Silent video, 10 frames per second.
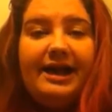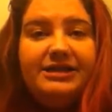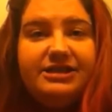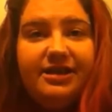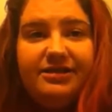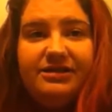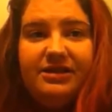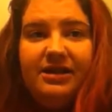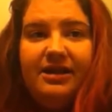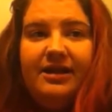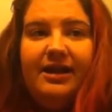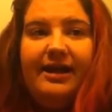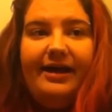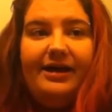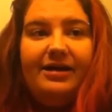I got checked.
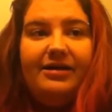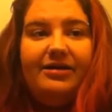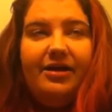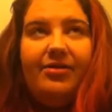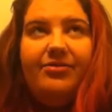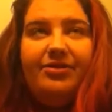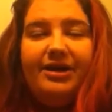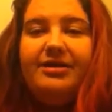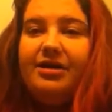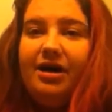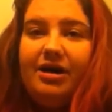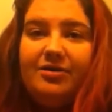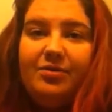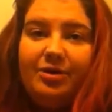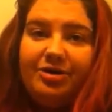And thank
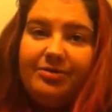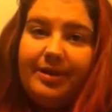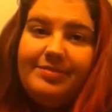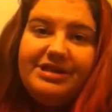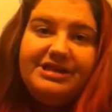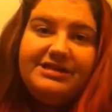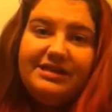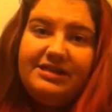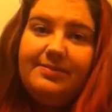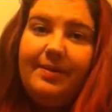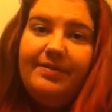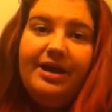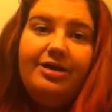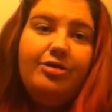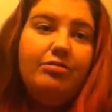God one of the babies just kicked my
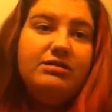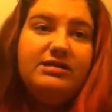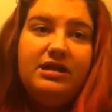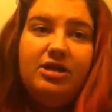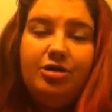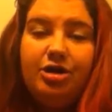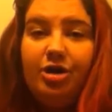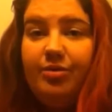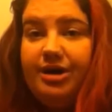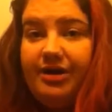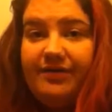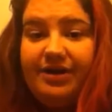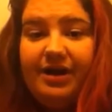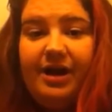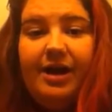bladder or was sitting on it or
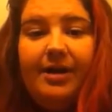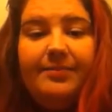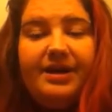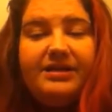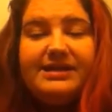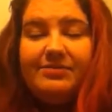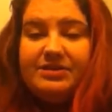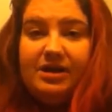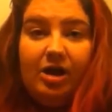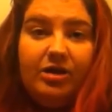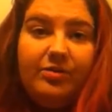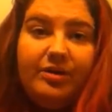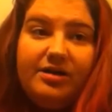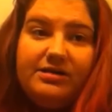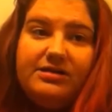whatever, because that was all it
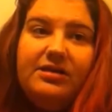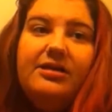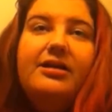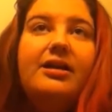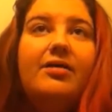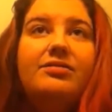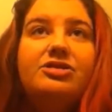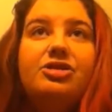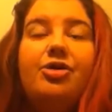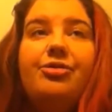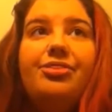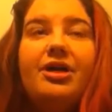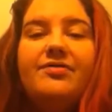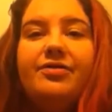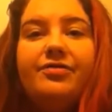was. And I was so
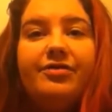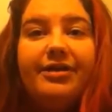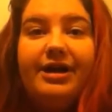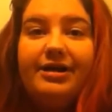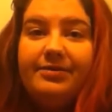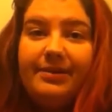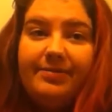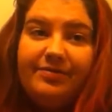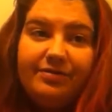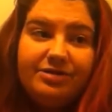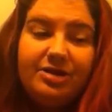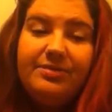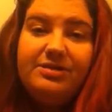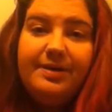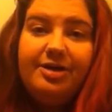thankful for that. It made me feel
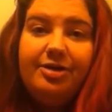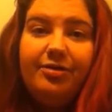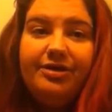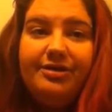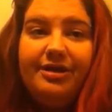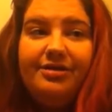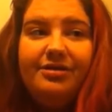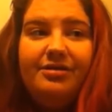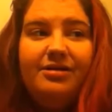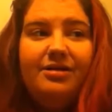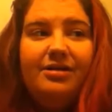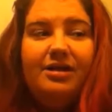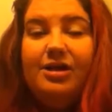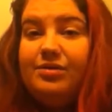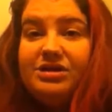so much better knowing that
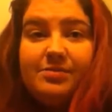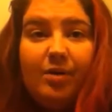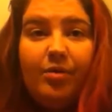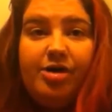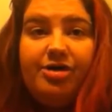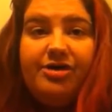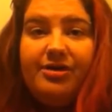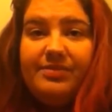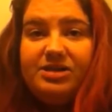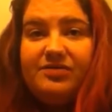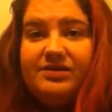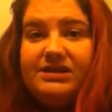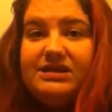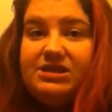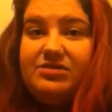it wasn't my water and that my
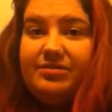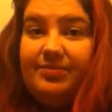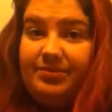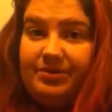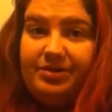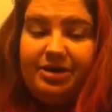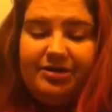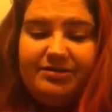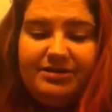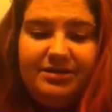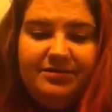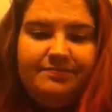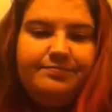cervix is still completely closed.